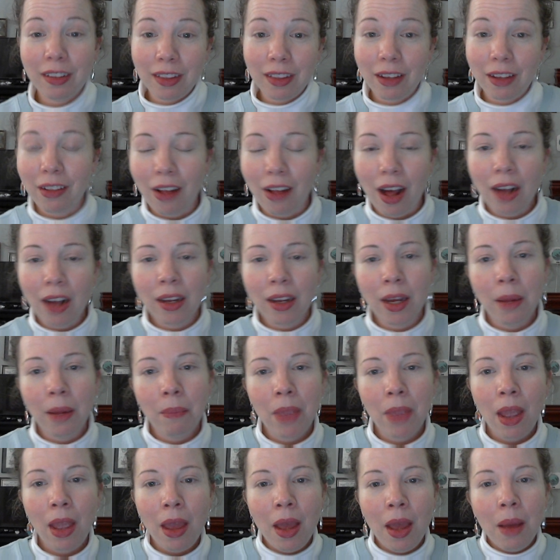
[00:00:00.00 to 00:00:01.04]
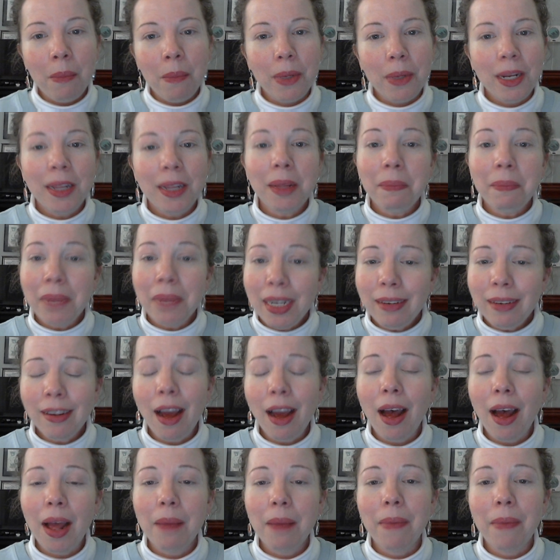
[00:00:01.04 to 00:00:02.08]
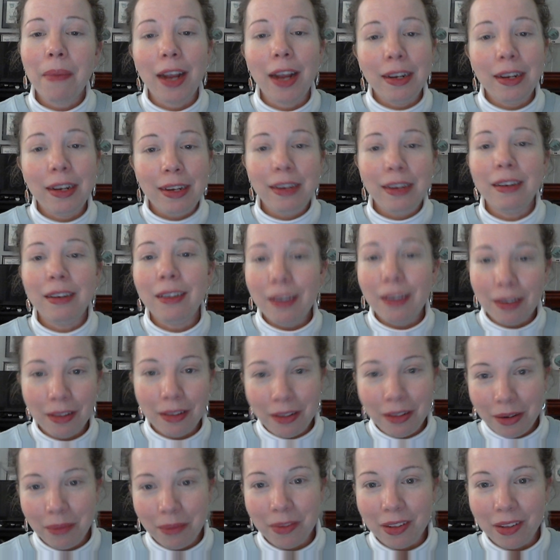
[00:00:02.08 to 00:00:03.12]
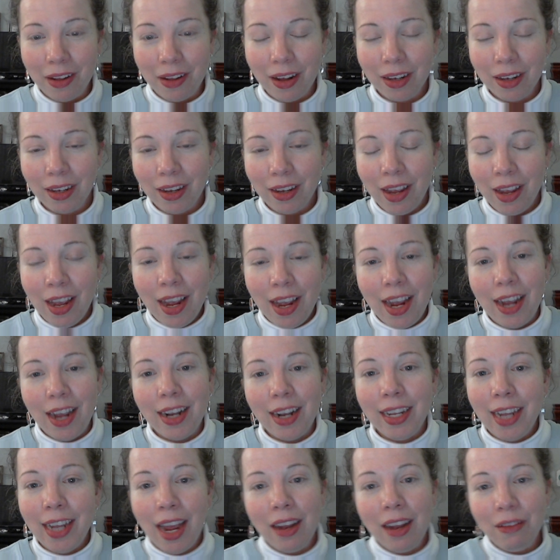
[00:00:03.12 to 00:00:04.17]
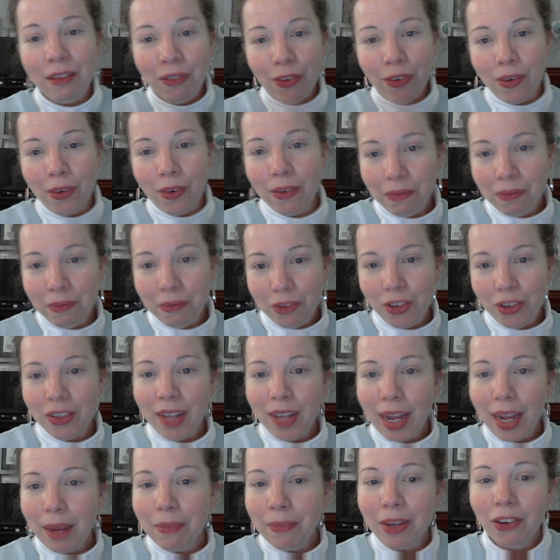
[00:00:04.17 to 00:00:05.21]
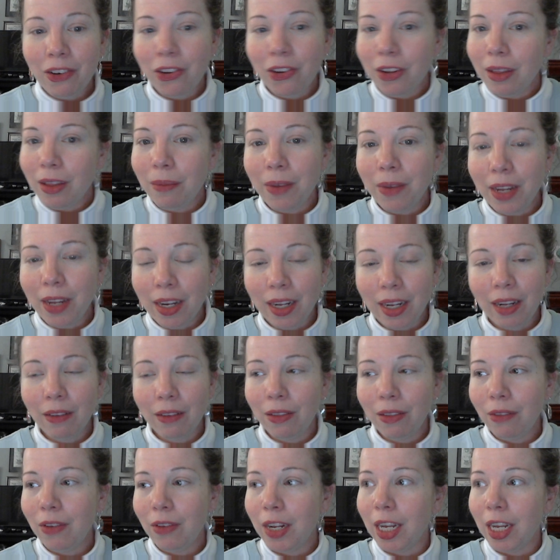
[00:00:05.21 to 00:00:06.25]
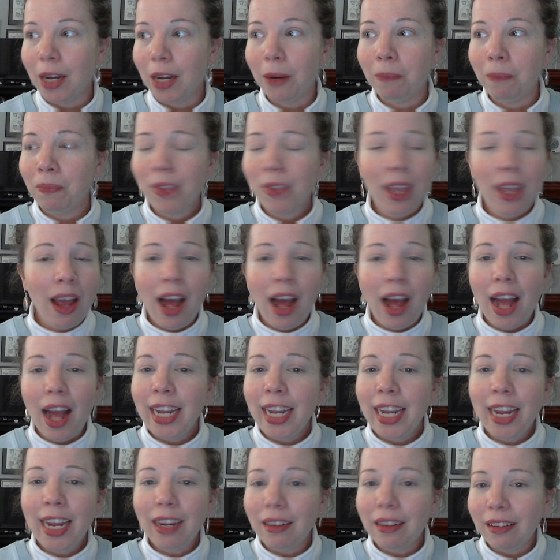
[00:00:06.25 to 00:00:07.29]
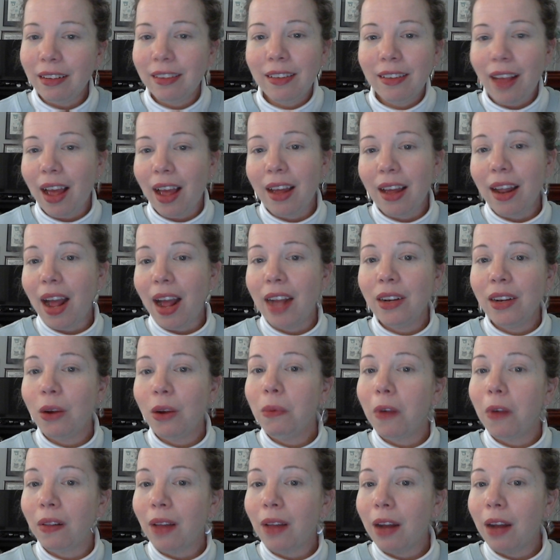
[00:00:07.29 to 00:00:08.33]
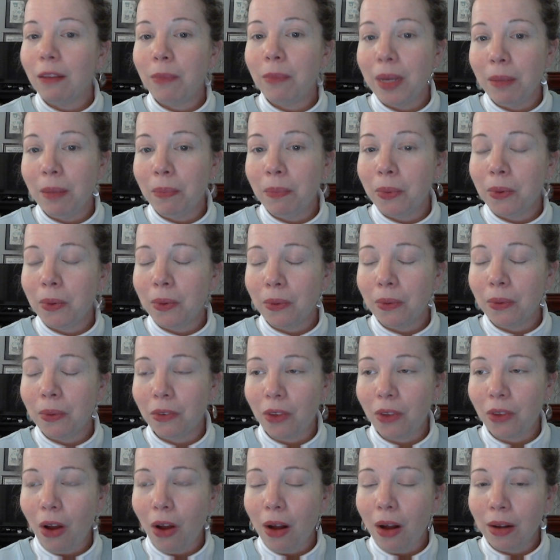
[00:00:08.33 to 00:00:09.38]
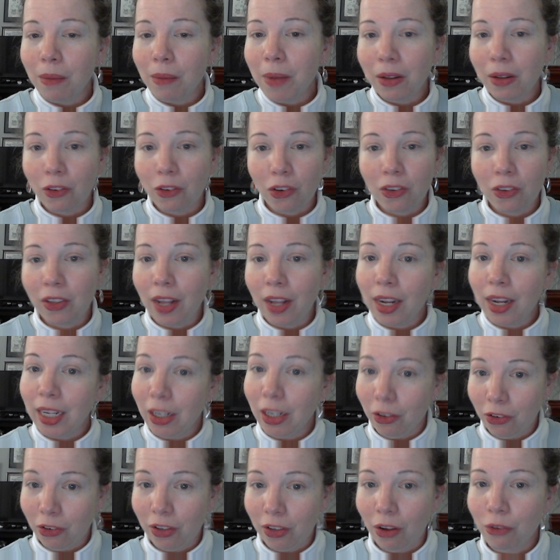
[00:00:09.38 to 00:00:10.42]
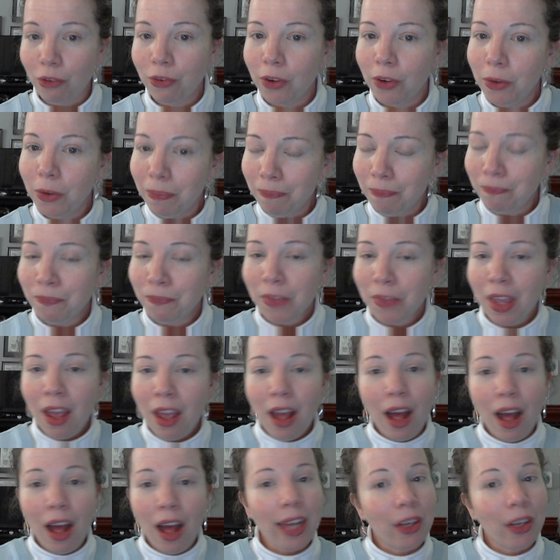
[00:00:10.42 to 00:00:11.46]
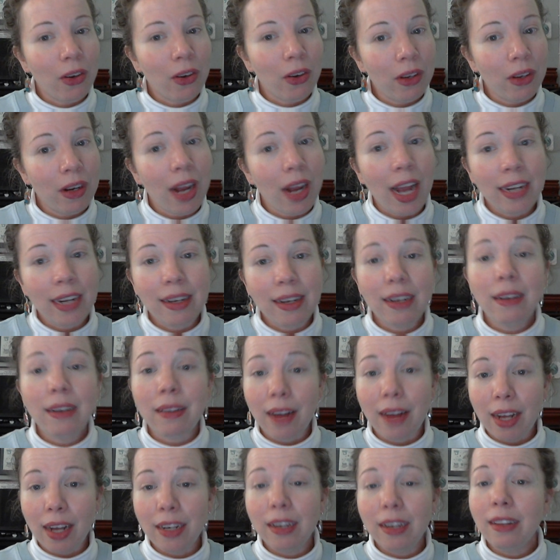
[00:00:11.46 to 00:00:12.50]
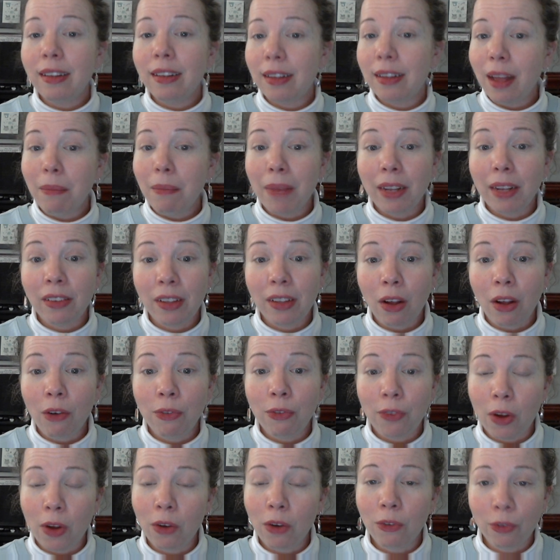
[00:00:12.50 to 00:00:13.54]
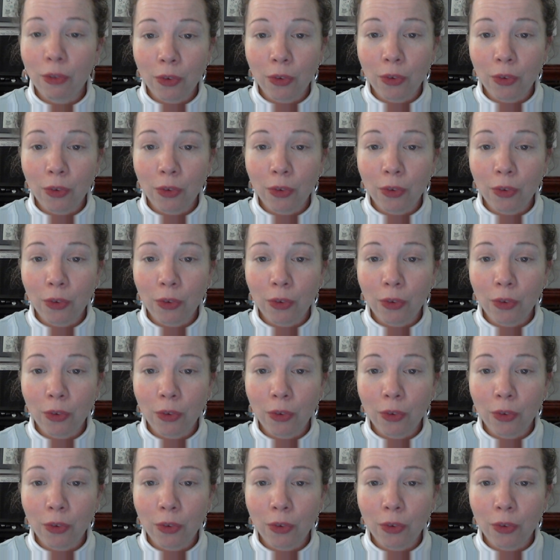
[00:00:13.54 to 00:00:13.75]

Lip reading: the clock. But in the meantime, I needed an alarm clock. And again, for just like I mentioned in the beginning of the video, I know a lot of people talk about just setting your cell phone. I did set my cell phone